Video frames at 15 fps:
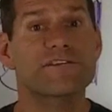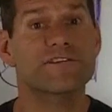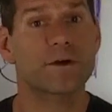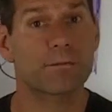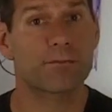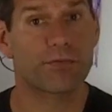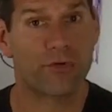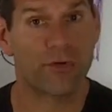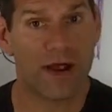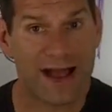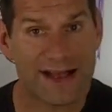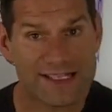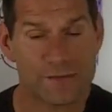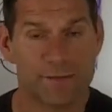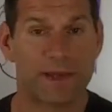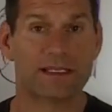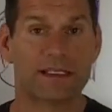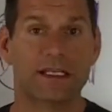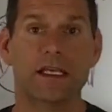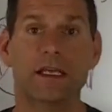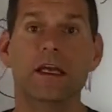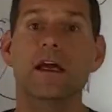for
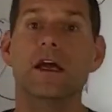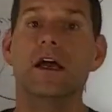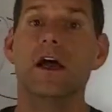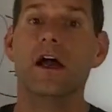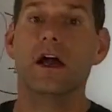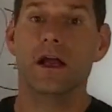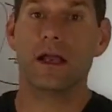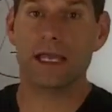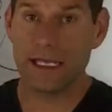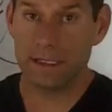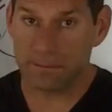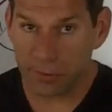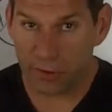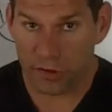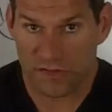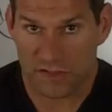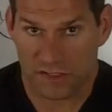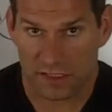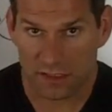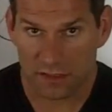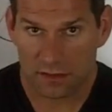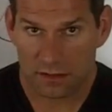prospecting in
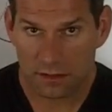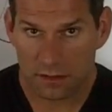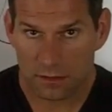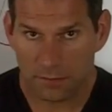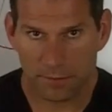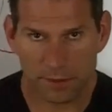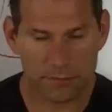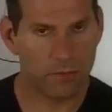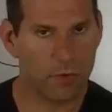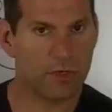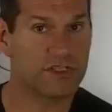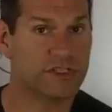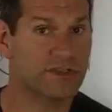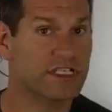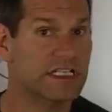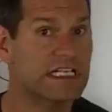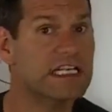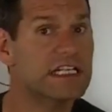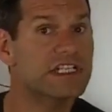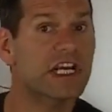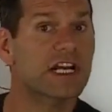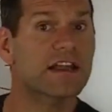person, but more
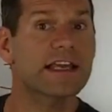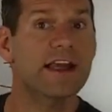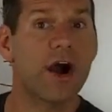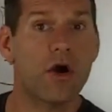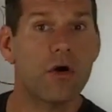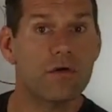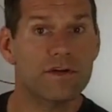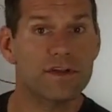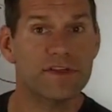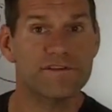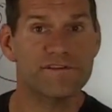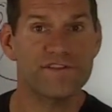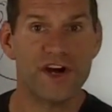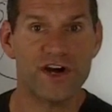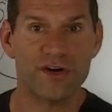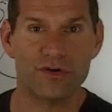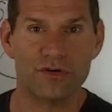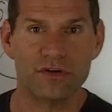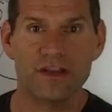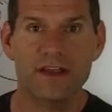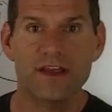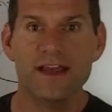strategically over the
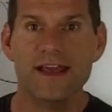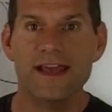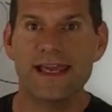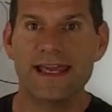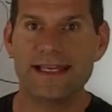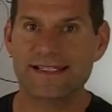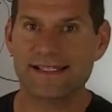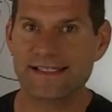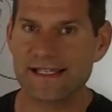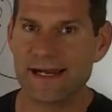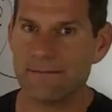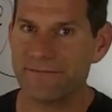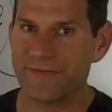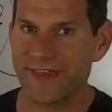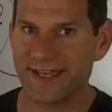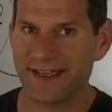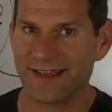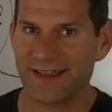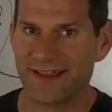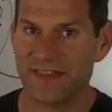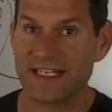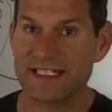phone is
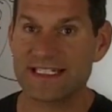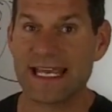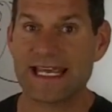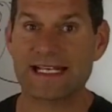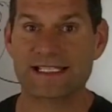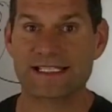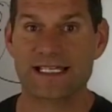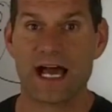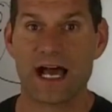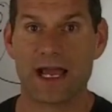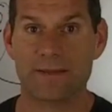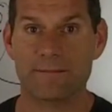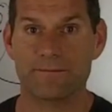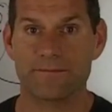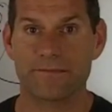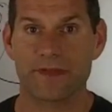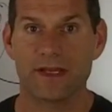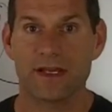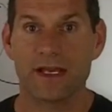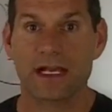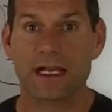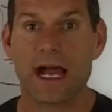something that takes time.
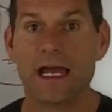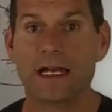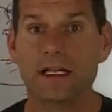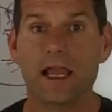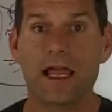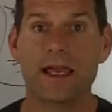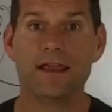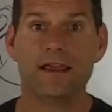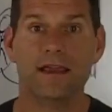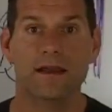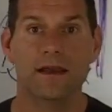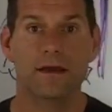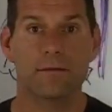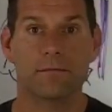Kind of like